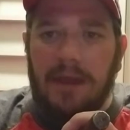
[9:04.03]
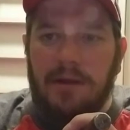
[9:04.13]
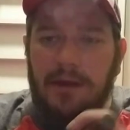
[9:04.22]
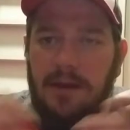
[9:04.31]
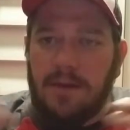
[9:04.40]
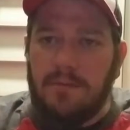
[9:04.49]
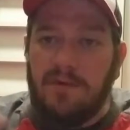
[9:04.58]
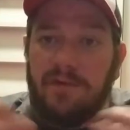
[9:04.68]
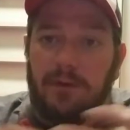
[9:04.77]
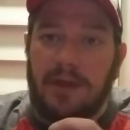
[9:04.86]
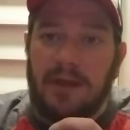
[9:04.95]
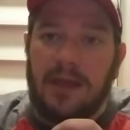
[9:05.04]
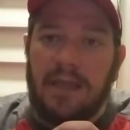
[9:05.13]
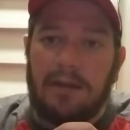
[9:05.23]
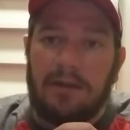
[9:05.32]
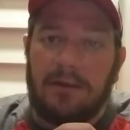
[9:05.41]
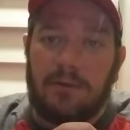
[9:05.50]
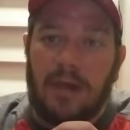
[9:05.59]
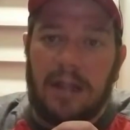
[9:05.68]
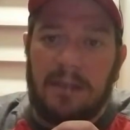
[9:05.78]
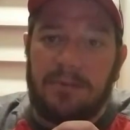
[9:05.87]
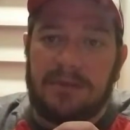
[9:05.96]
then before that, I had a
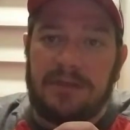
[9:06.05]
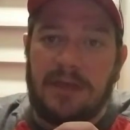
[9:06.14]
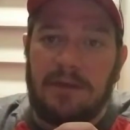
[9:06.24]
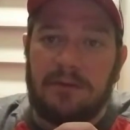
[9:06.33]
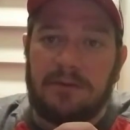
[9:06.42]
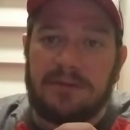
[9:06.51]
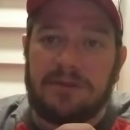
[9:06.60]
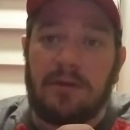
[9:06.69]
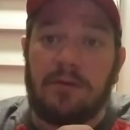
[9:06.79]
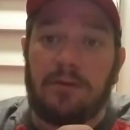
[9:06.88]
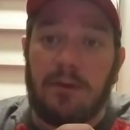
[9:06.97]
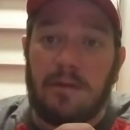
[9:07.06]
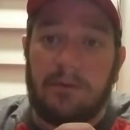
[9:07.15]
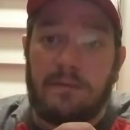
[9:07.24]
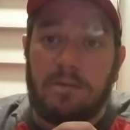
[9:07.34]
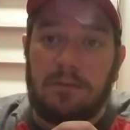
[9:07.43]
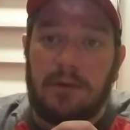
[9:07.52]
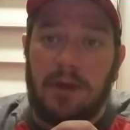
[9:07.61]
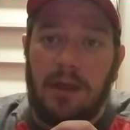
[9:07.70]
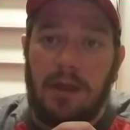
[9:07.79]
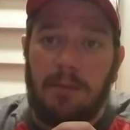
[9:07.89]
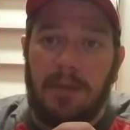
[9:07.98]
Rocky Patel Sun-Grown
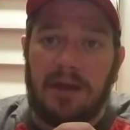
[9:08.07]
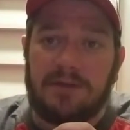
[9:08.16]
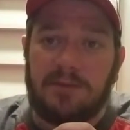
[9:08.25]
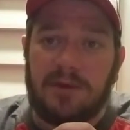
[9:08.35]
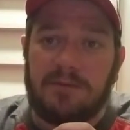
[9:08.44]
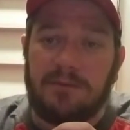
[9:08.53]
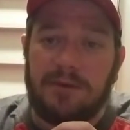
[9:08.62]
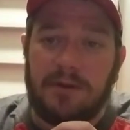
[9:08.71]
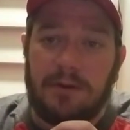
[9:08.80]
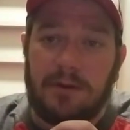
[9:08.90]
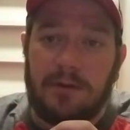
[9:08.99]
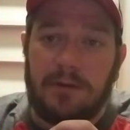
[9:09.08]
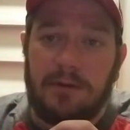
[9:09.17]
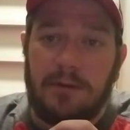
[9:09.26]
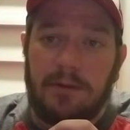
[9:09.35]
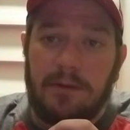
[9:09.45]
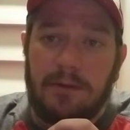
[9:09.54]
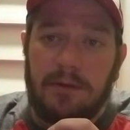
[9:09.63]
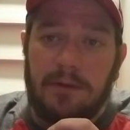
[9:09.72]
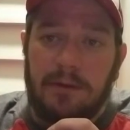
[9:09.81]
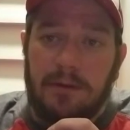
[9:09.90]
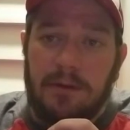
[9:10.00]
Box Press Maduro
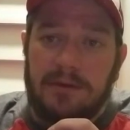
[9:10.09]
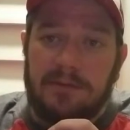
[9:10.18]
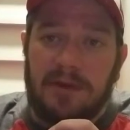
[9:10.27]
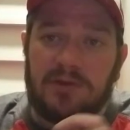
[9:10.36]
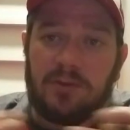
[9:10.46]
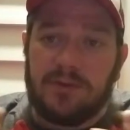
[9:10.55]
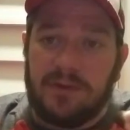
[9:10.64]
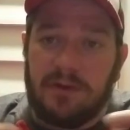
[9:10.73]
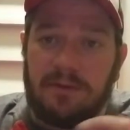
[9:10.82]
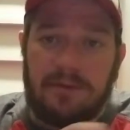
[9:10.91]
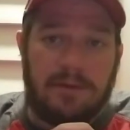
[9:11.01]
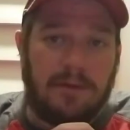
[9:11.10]
Special Reserve.